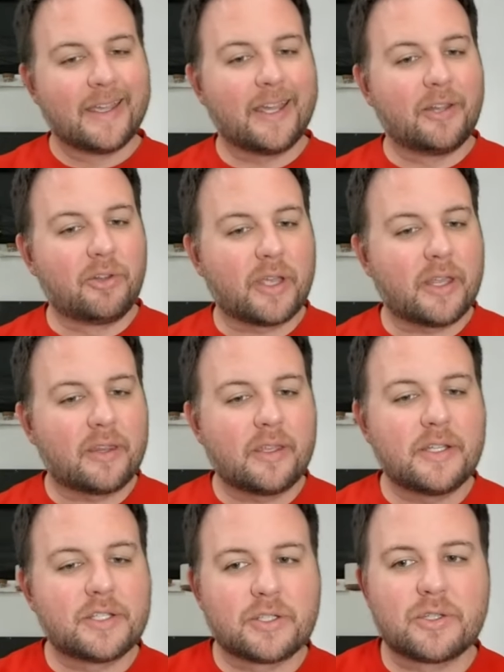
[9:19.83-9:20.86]
and look at
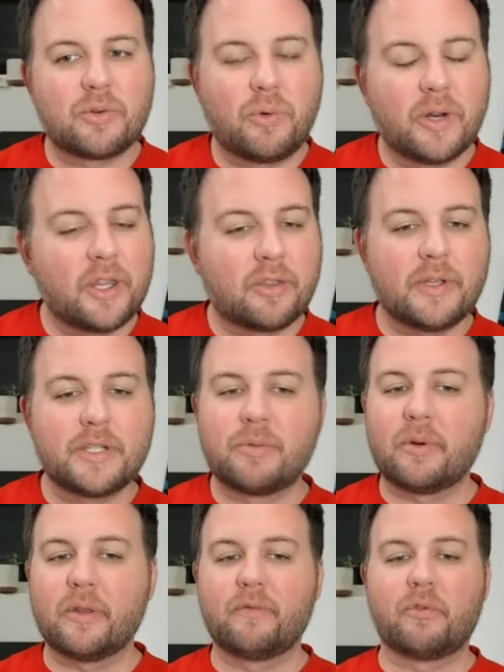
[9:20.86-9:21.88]
the
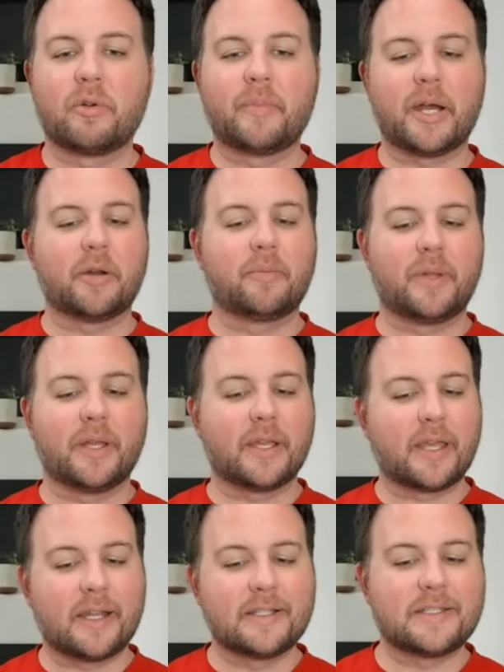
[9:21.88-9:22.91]
23-24 power play
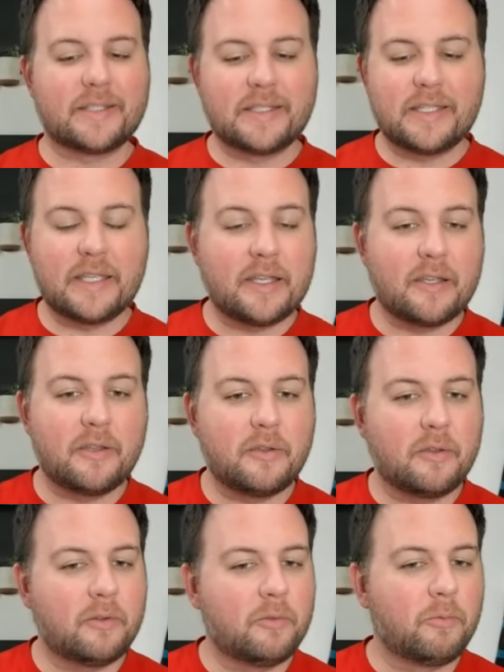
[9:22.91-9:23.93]
and kind of
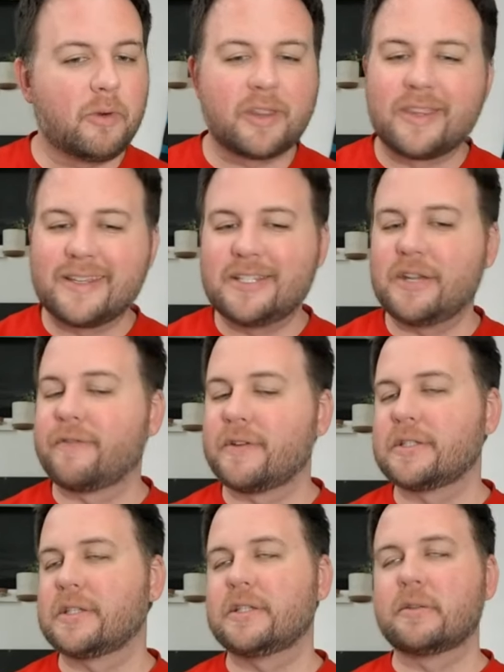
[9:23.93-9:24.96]
see what the
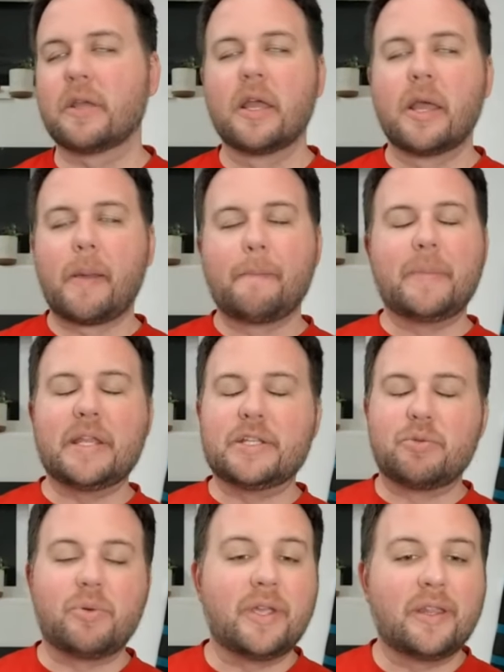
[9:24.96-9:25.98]
difference is
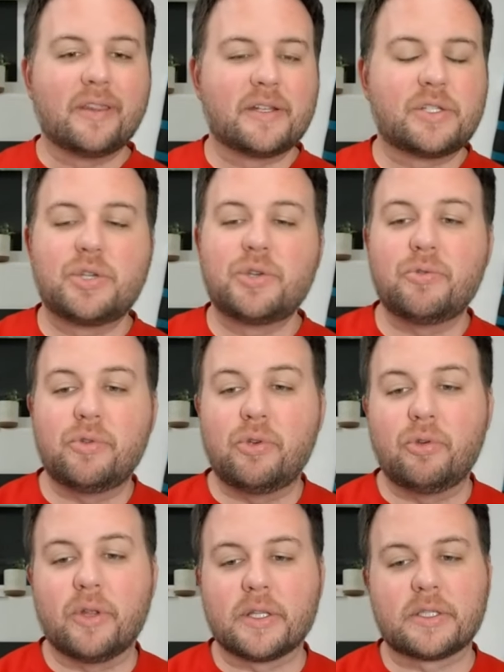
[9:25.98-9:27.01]
between the two
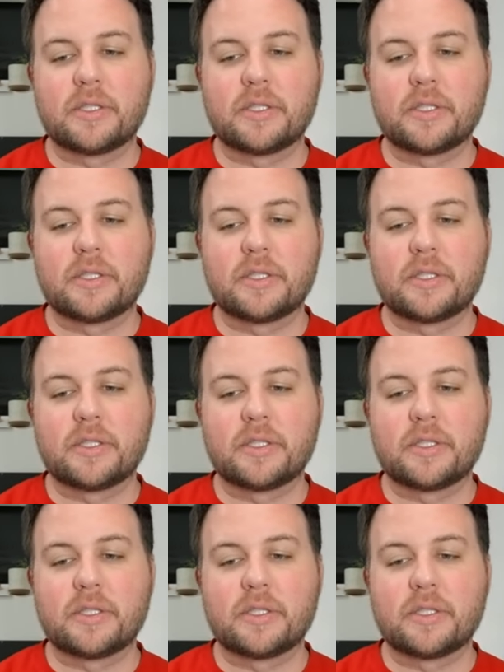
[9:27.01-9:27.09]
units.